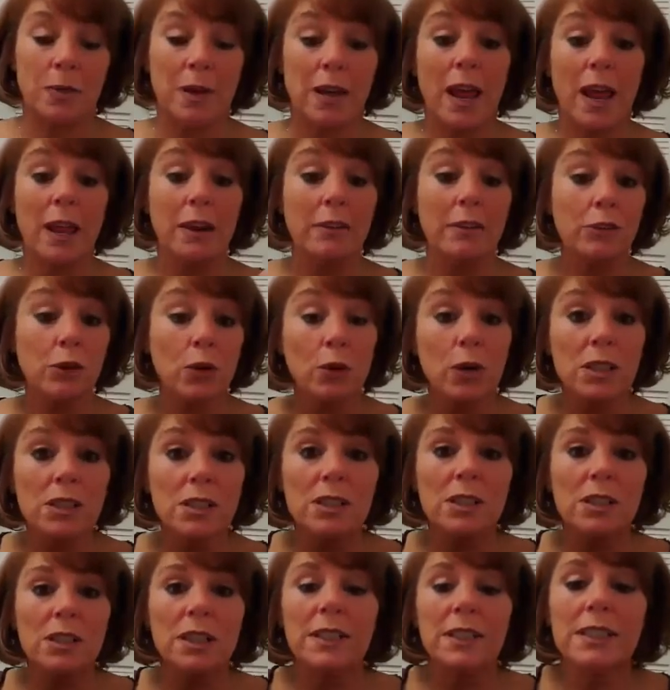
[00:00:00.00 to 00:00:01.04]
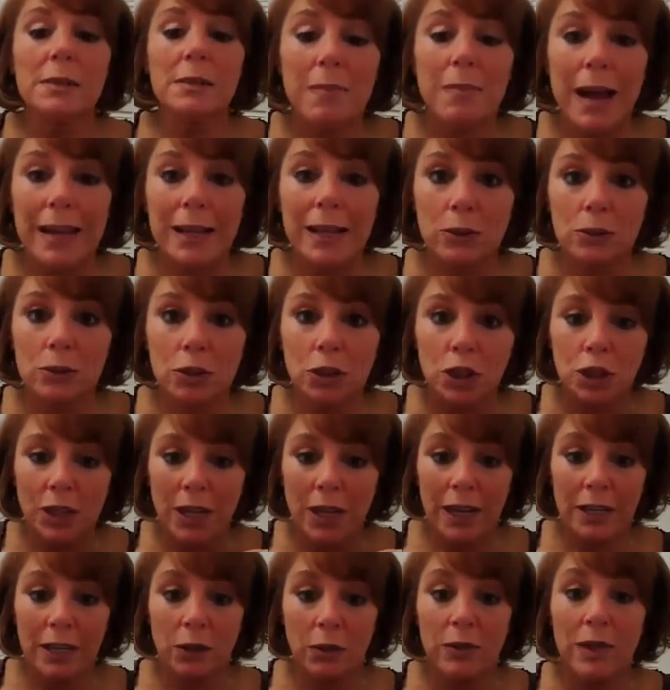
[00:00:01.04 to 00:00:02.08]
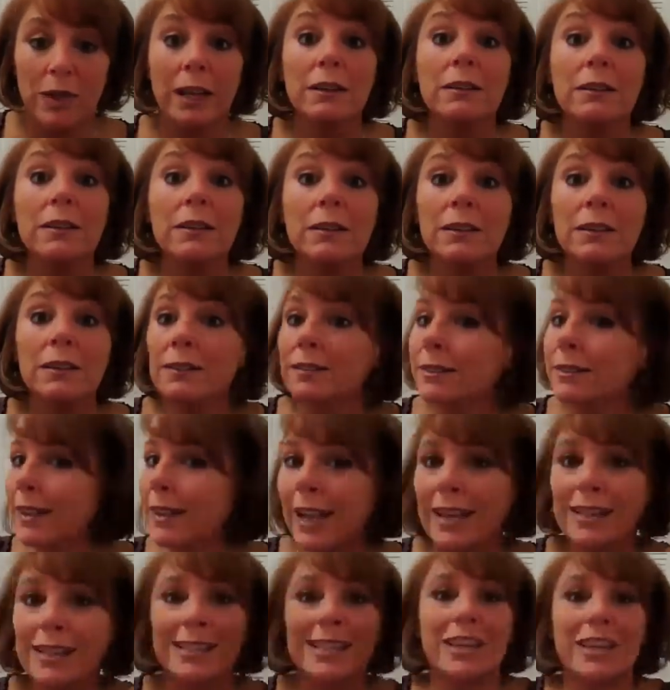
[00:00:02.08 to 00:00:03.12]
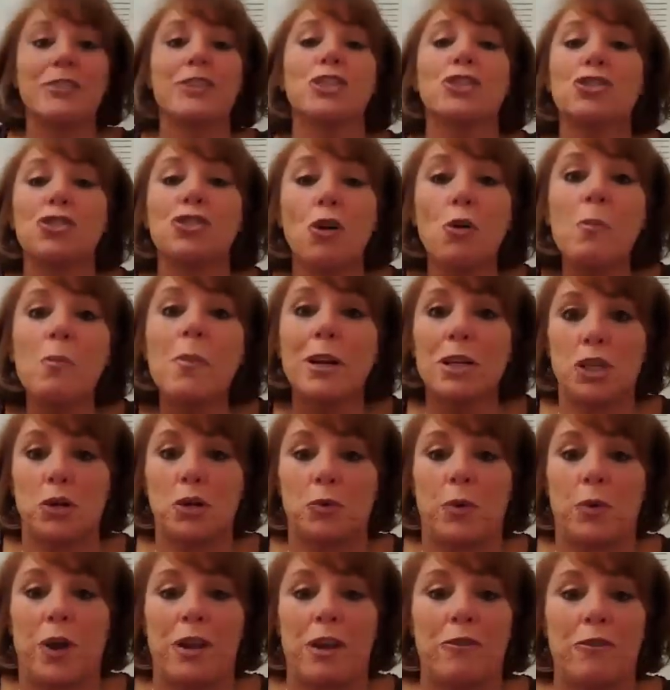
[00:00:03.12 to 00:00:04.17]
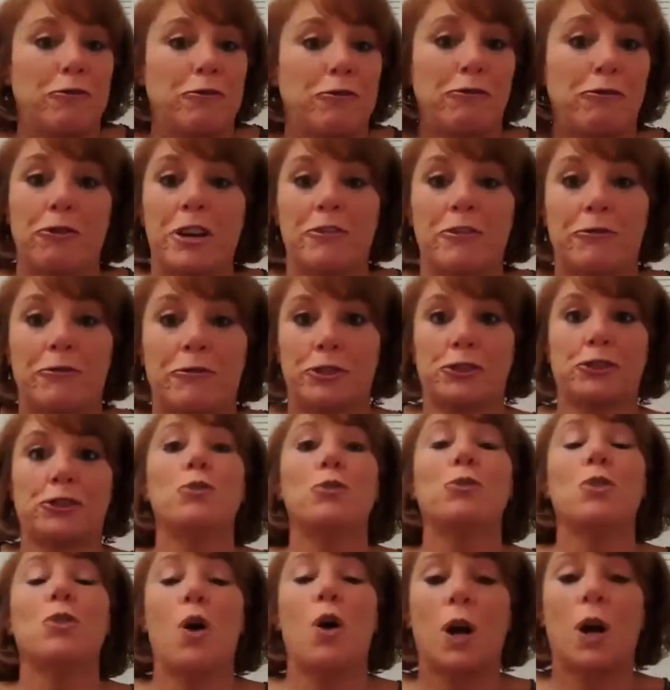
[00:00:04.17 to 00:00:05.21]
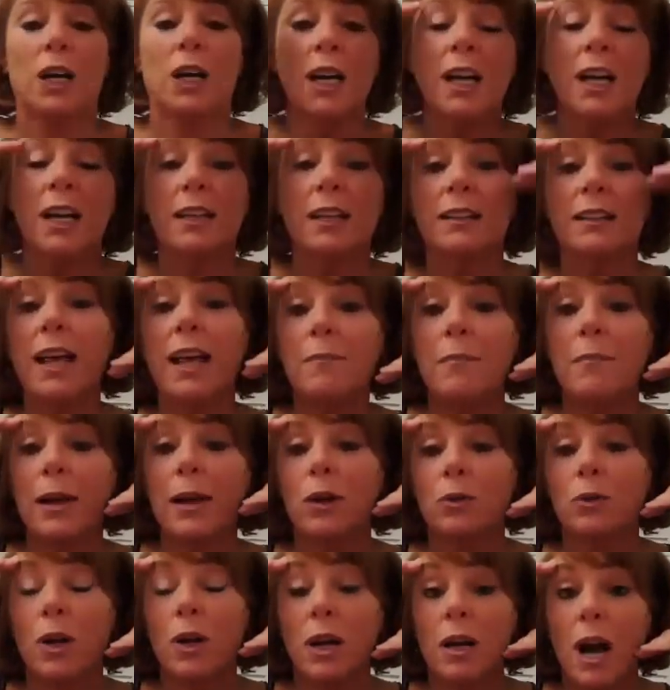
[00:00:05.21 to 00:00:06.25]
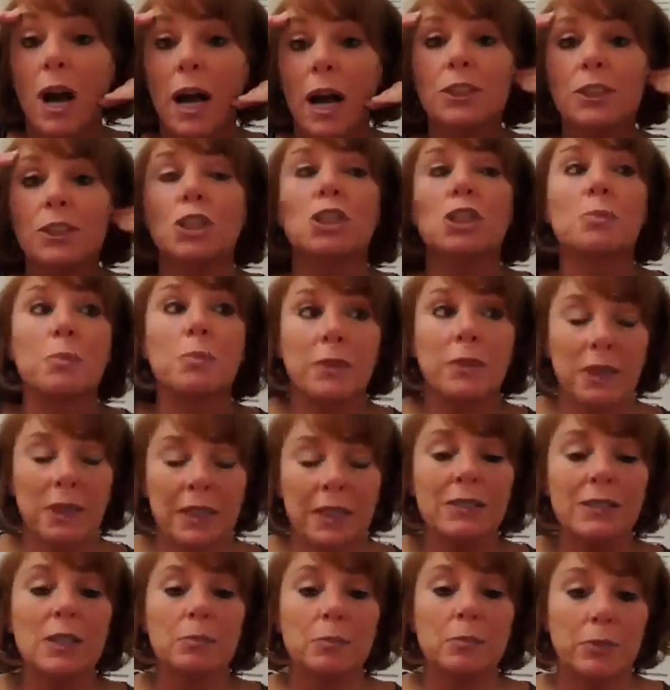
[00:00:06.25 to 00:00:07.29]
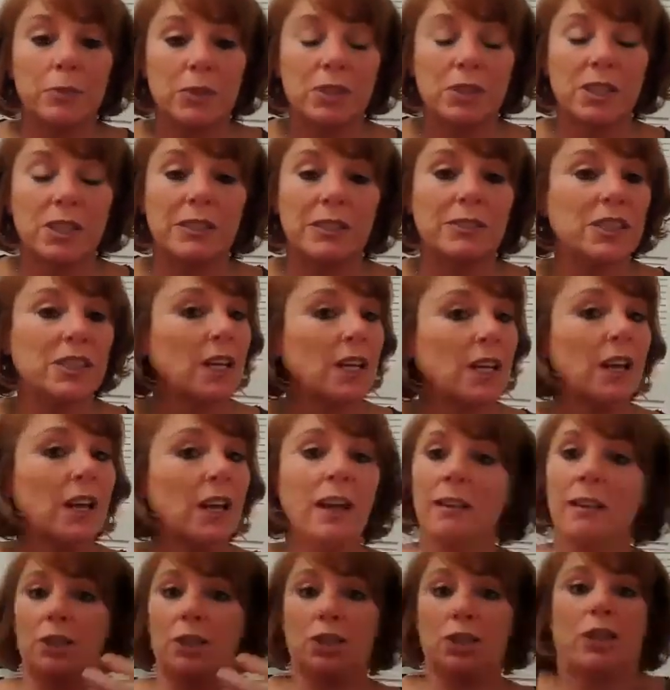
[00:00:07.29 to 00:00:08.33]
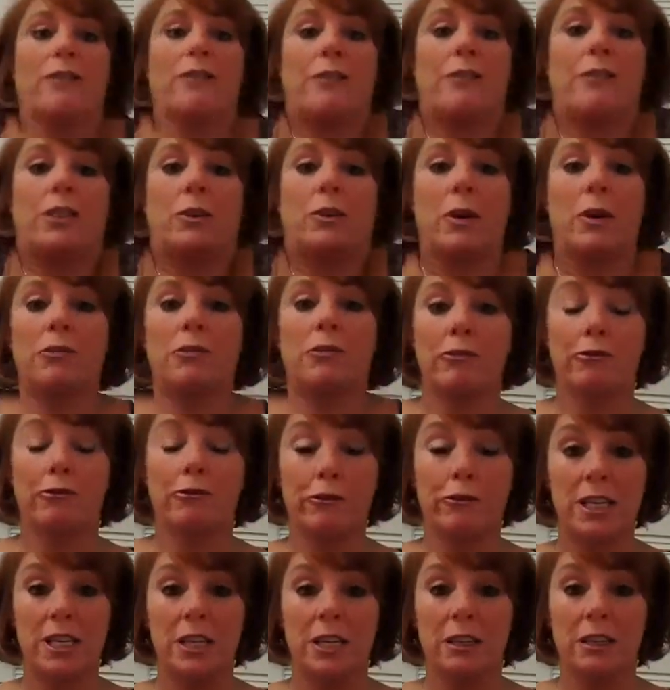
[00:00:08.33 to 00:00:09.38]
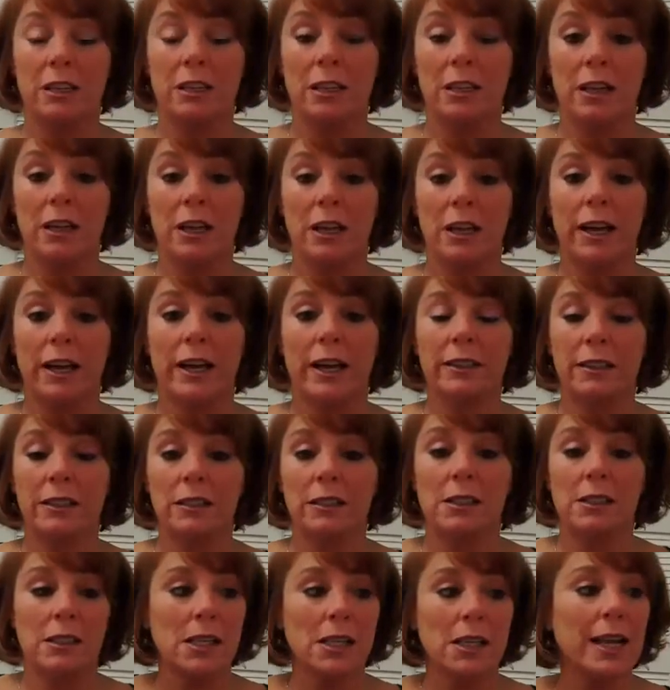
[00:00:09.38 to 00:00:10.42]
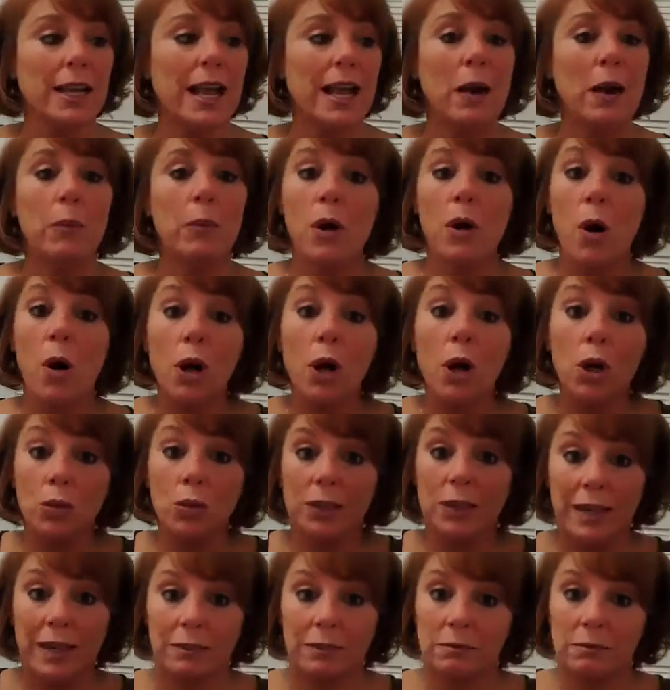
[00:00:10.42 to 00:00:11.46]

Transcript: And of course, it's my own shadow that has given so much away for free for so long that my own unconscious believes and perceives that I should give everything away for free. And this is like how we all go down.